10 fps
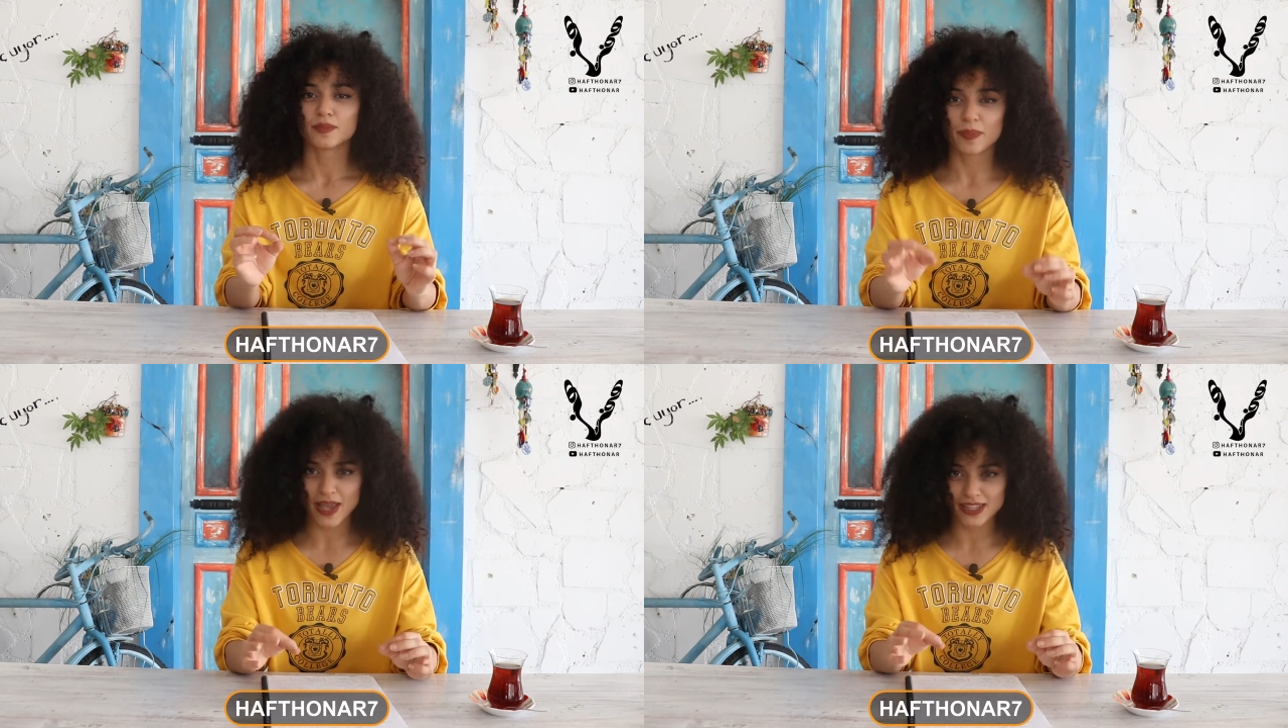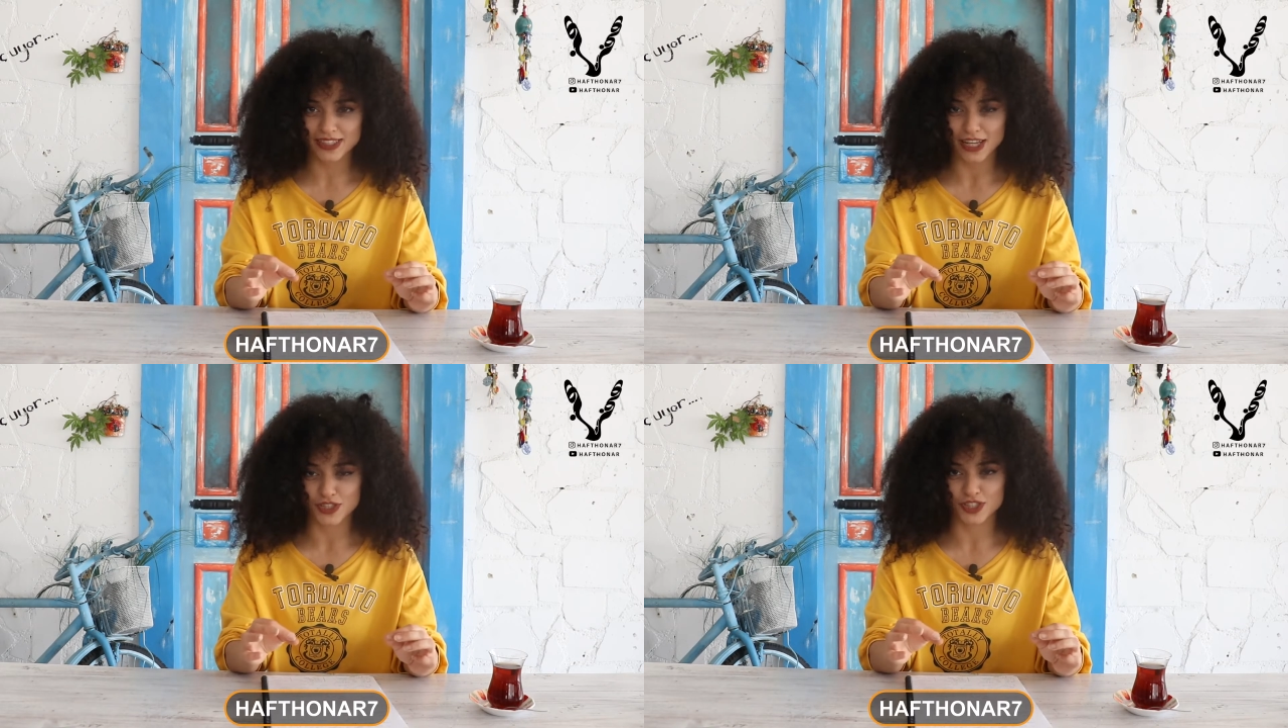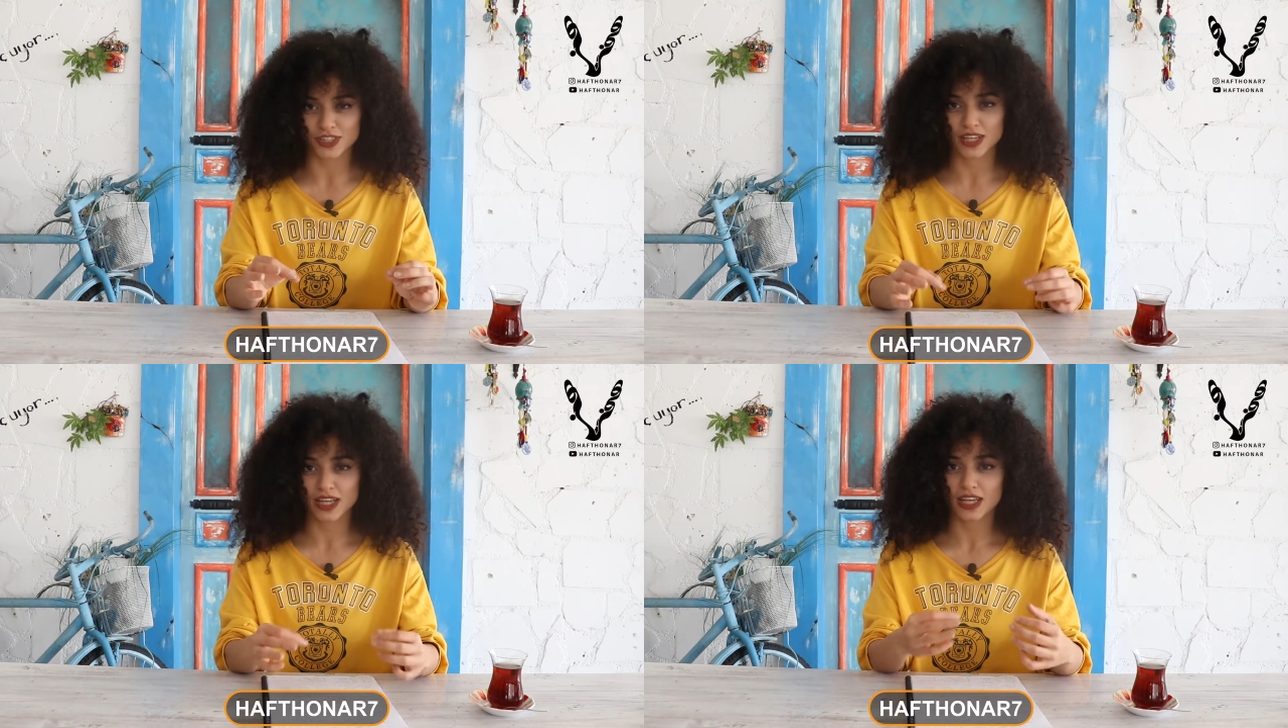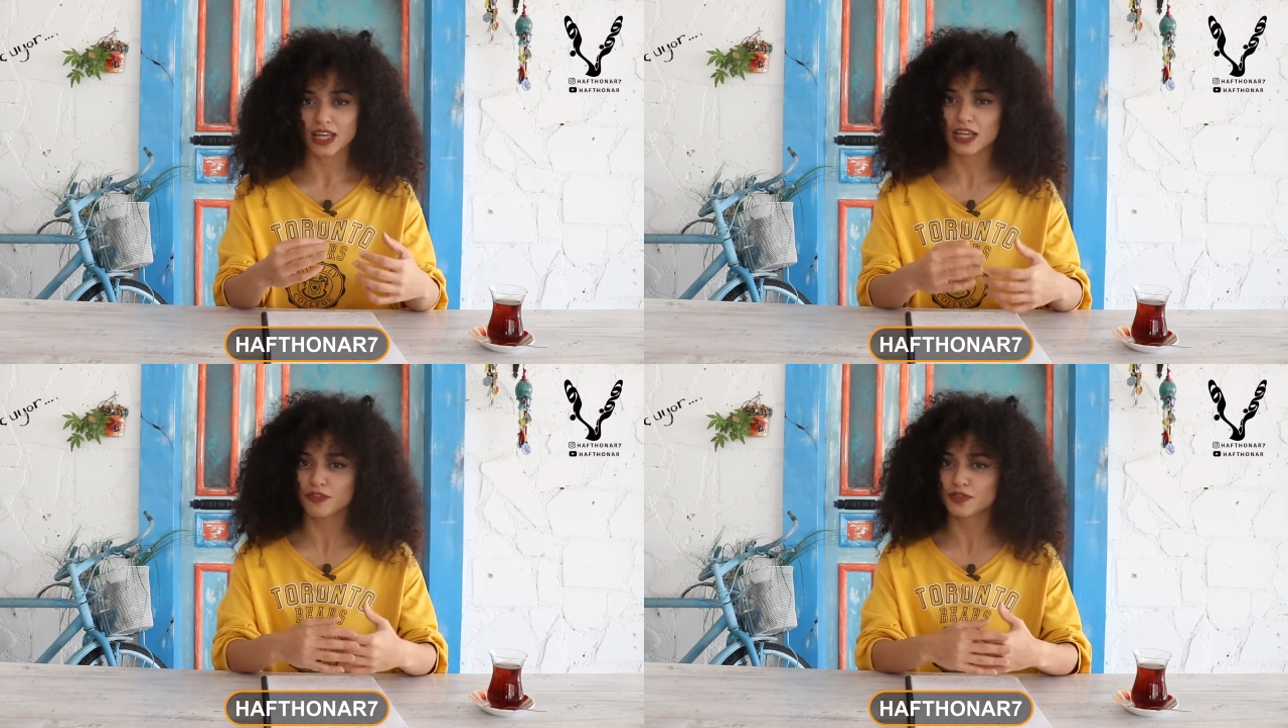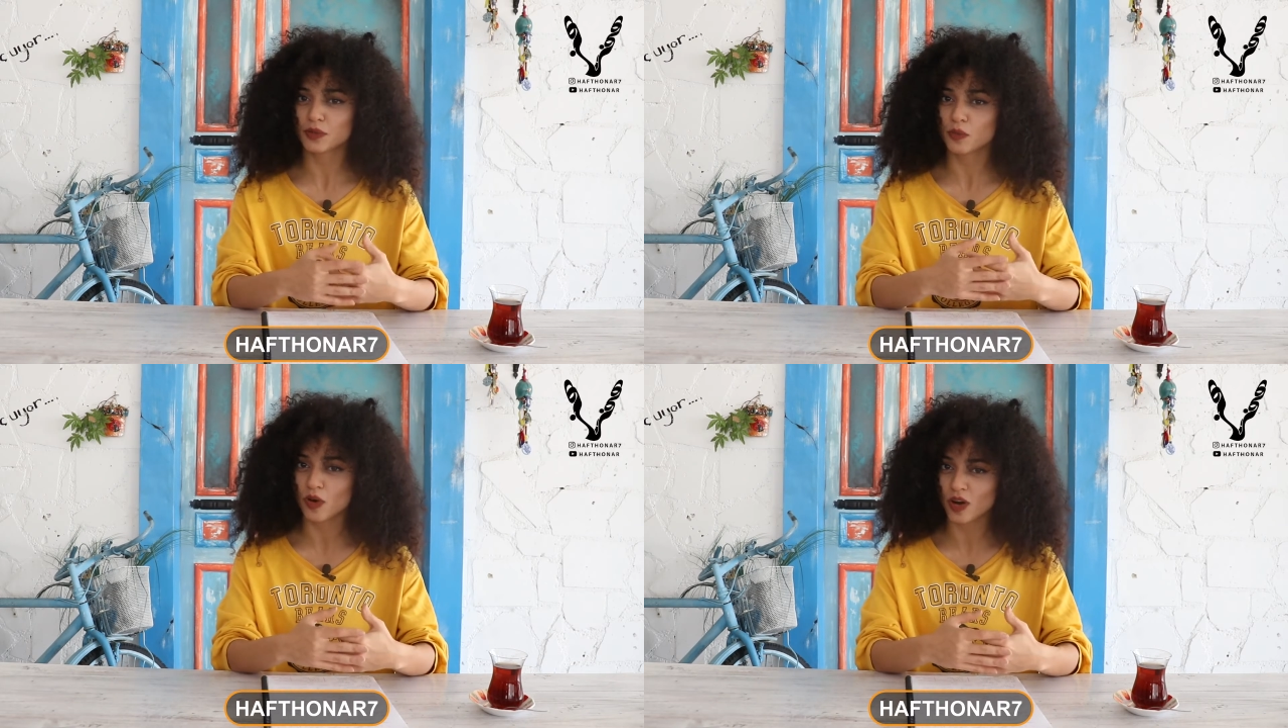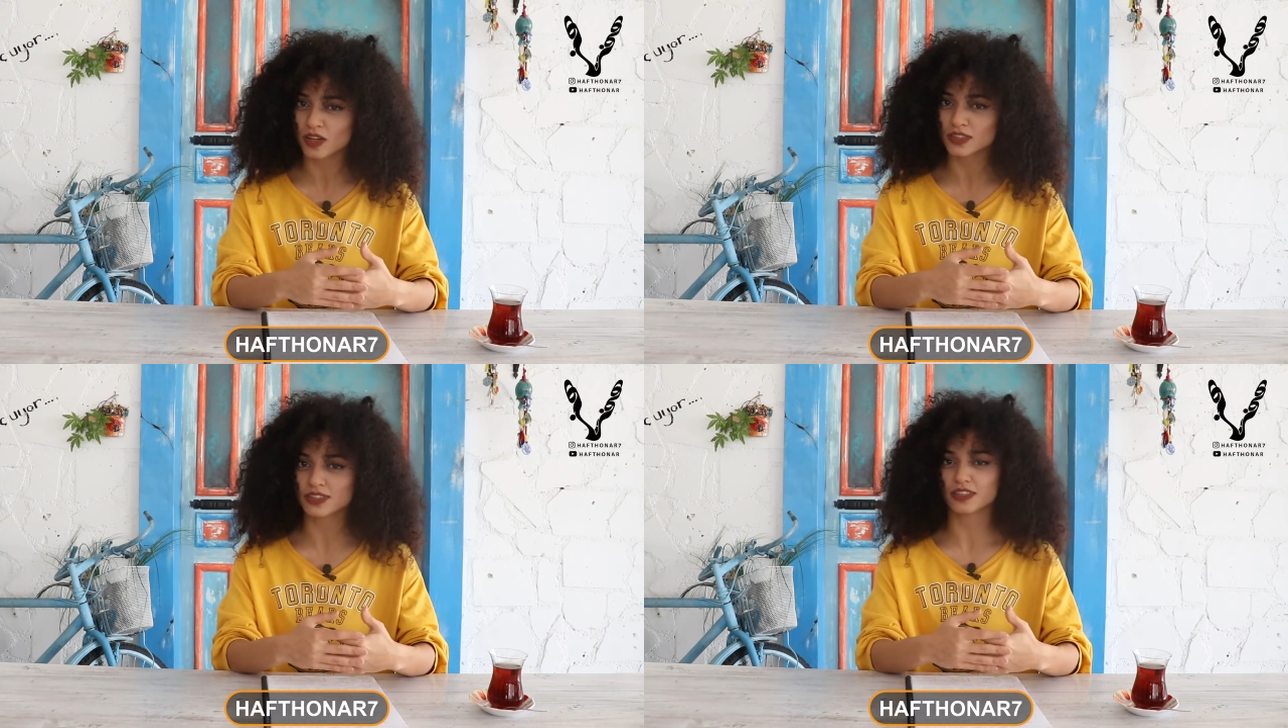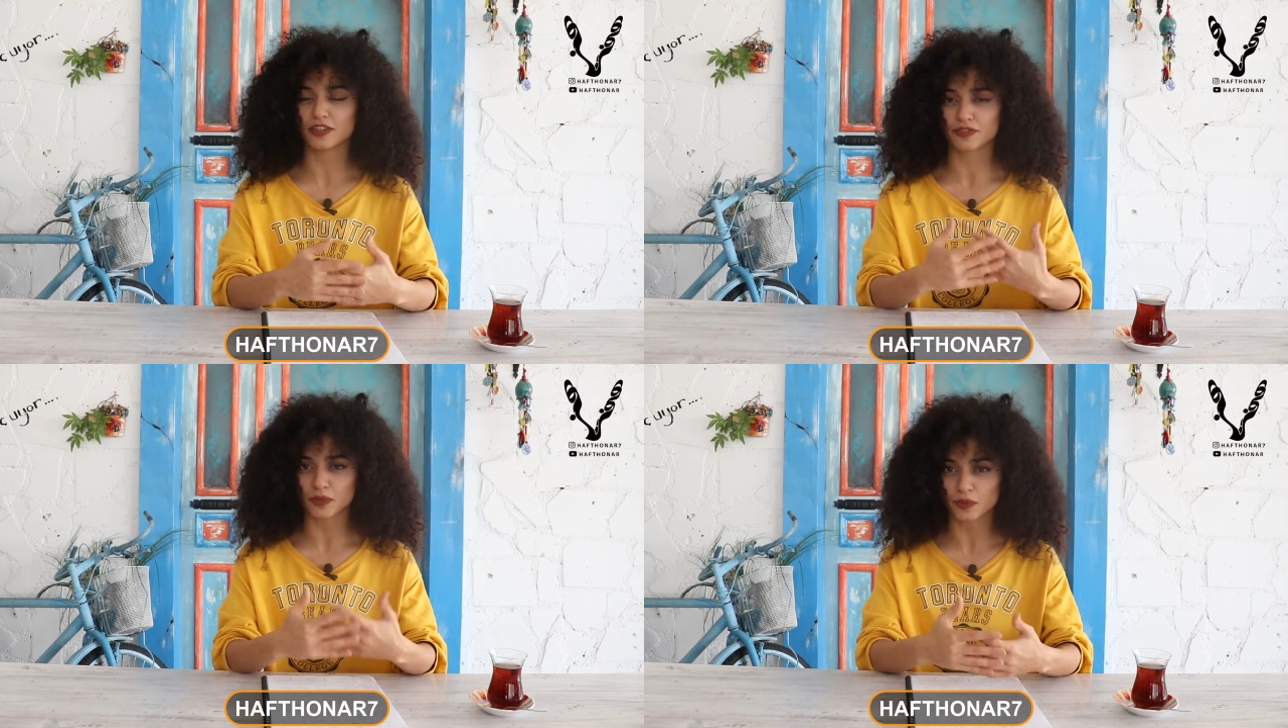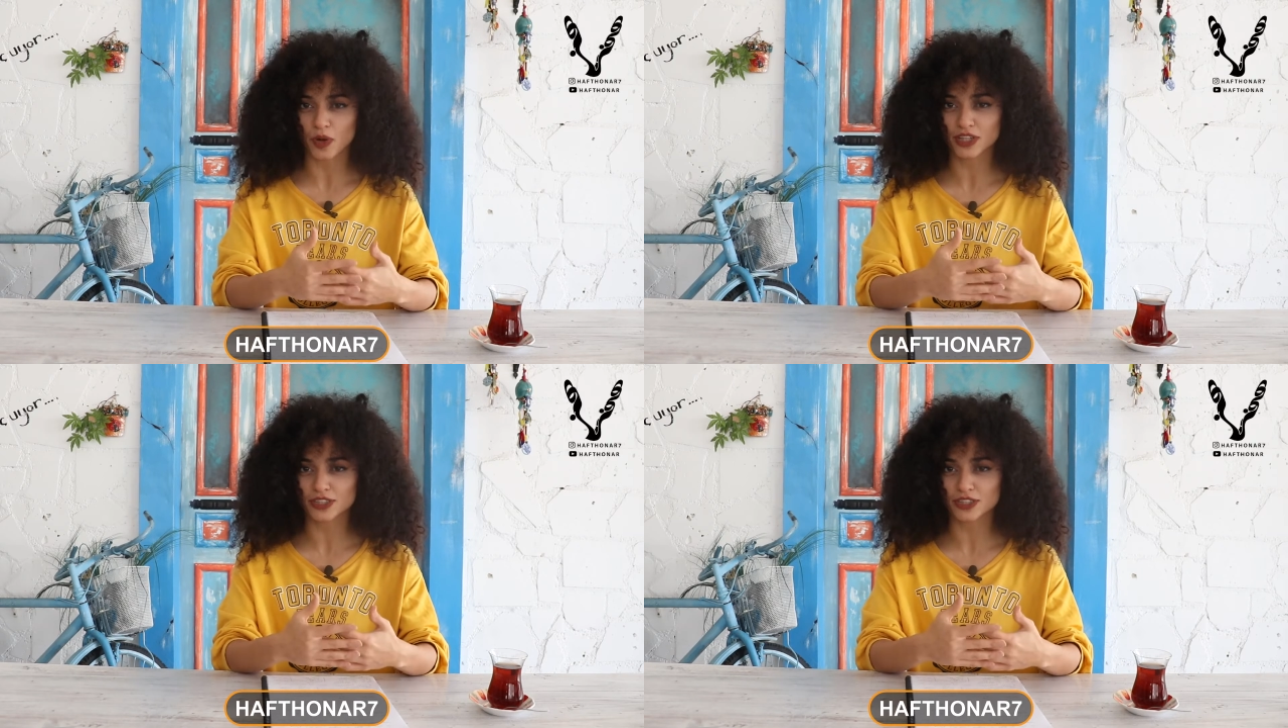Pay attention. If the word